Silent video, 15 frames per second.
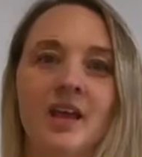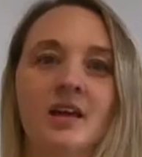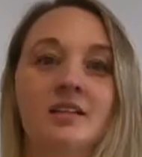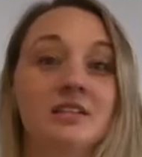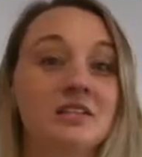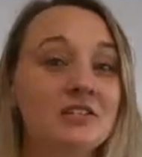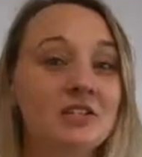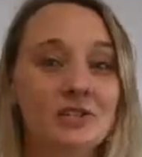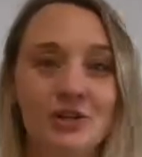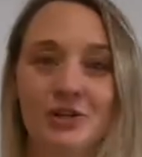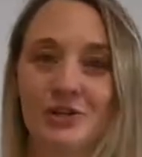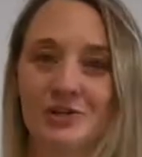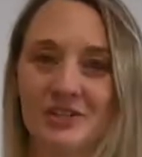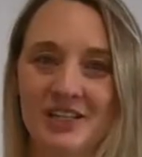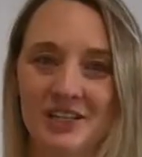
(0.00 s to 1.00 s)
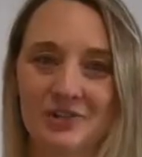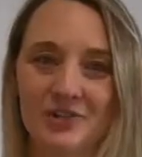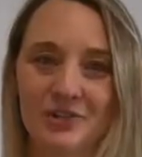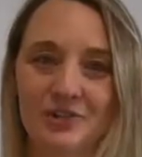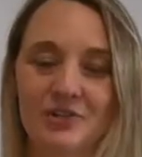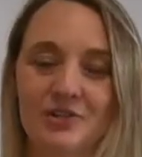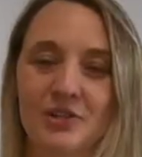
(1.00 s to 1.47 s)
Listen to your
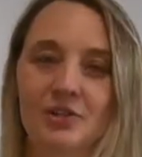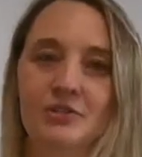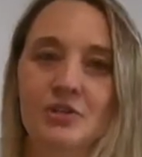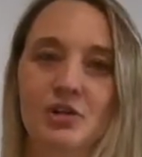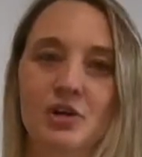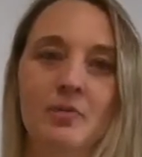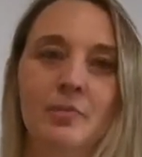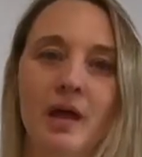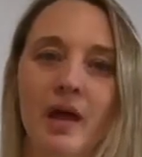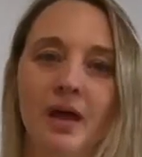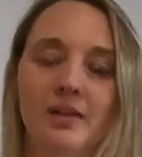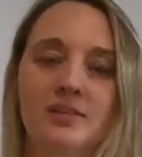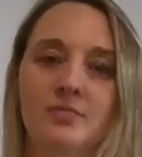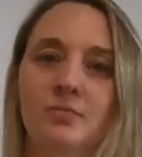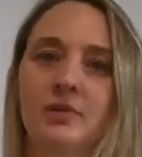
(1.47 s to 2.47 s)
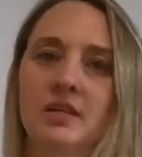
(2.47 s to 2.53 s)
teachers, do your best.